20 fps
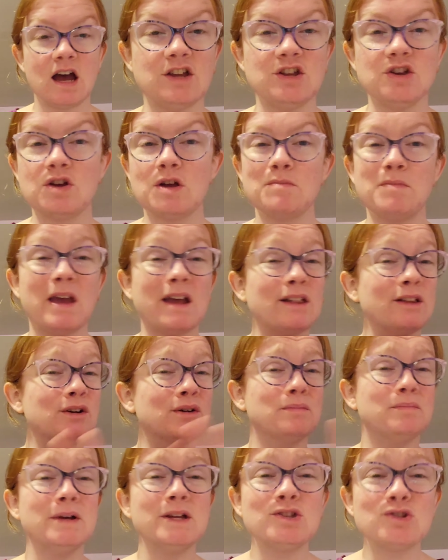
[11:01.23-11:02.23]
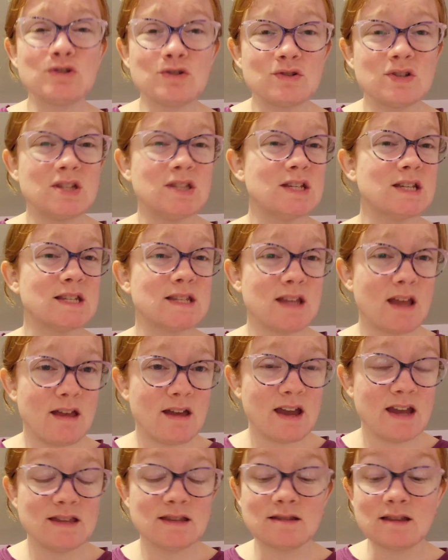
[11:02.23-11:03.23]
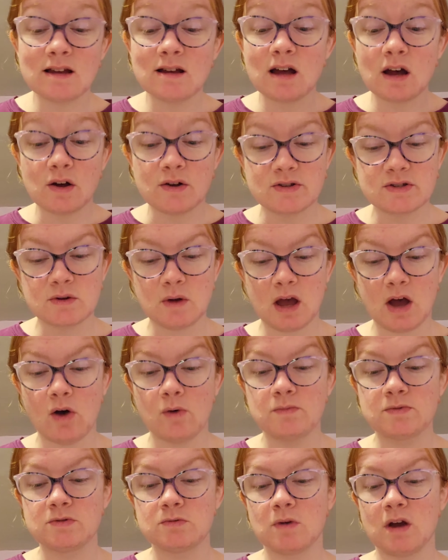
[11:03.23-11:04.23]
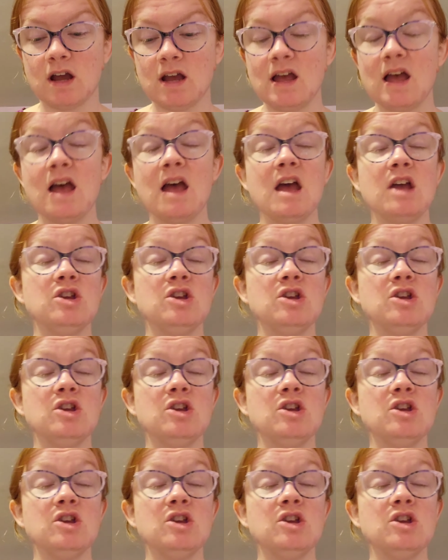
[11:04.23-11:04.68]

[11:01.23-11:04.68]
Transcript: you can make little pictures and designs. That also helps, right?